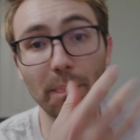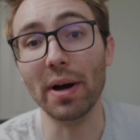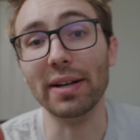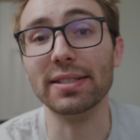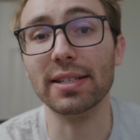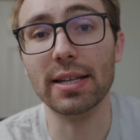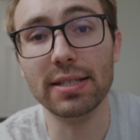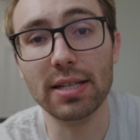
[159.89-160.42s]

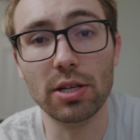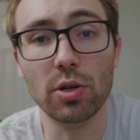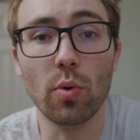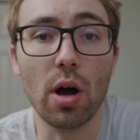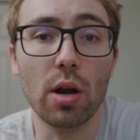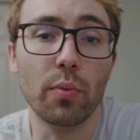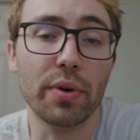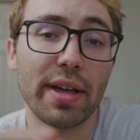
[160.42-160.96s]
But to continue
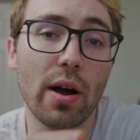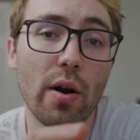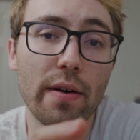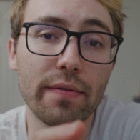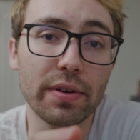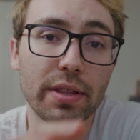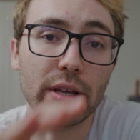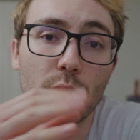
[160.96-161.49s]
on with how
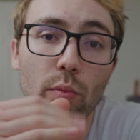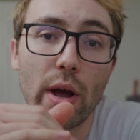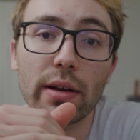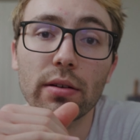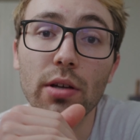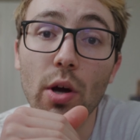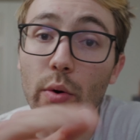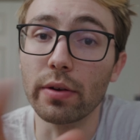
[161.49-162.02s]
everything
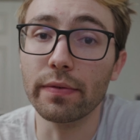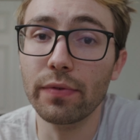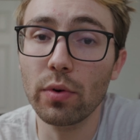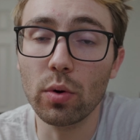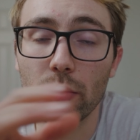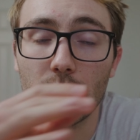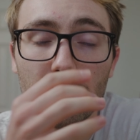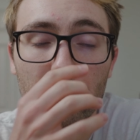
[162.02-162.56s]
went going
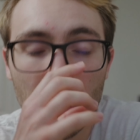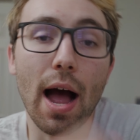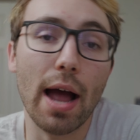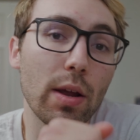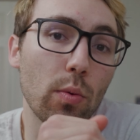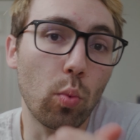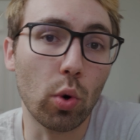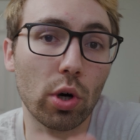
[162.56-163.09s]
forward,
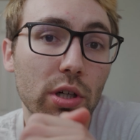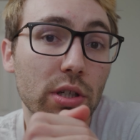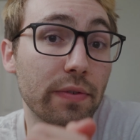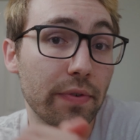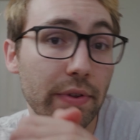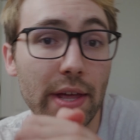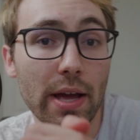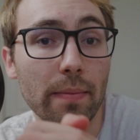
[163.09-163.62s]
I worked
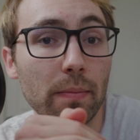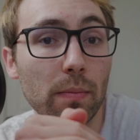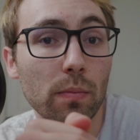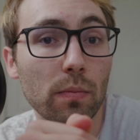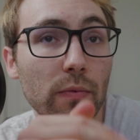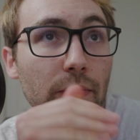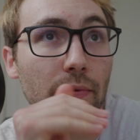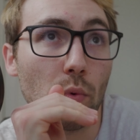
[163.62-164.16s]
for them
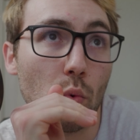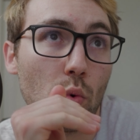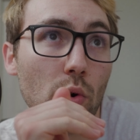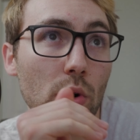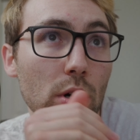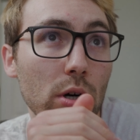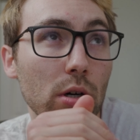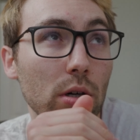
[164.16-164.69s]

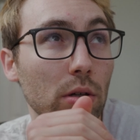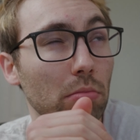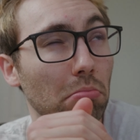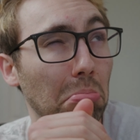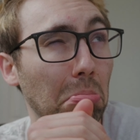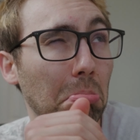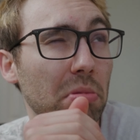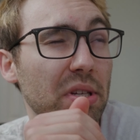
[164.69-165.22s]
for
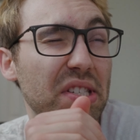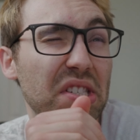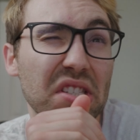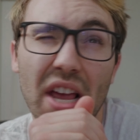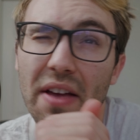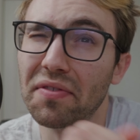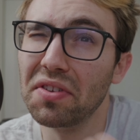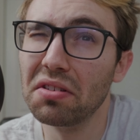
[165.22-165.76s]

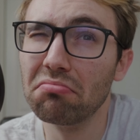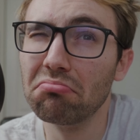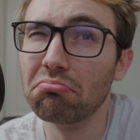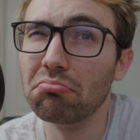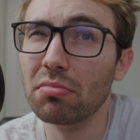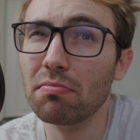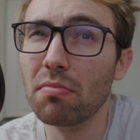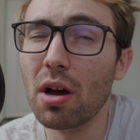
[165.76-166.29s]

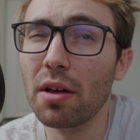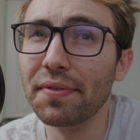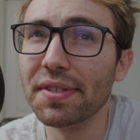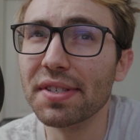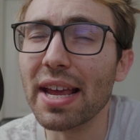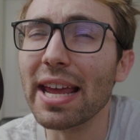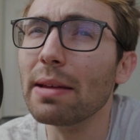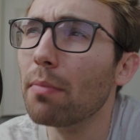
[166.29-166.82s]
7
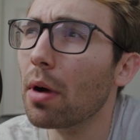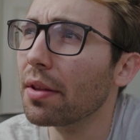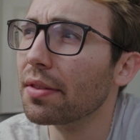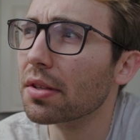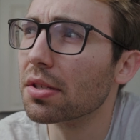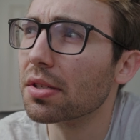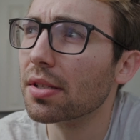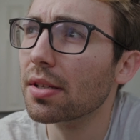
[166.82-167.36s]
months, 8
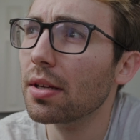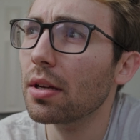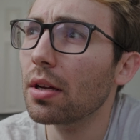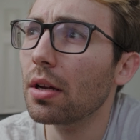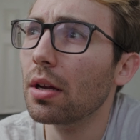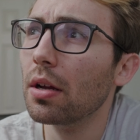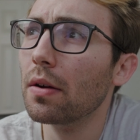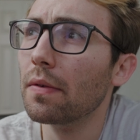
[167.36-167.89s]
months
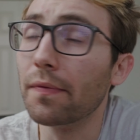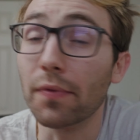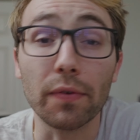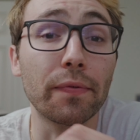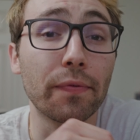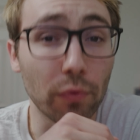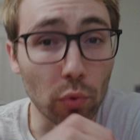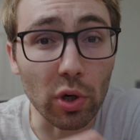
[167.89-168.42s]
for
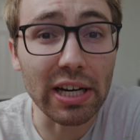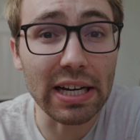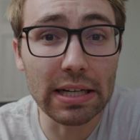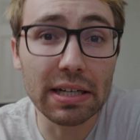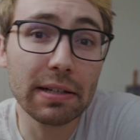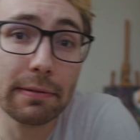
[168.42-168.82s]
free.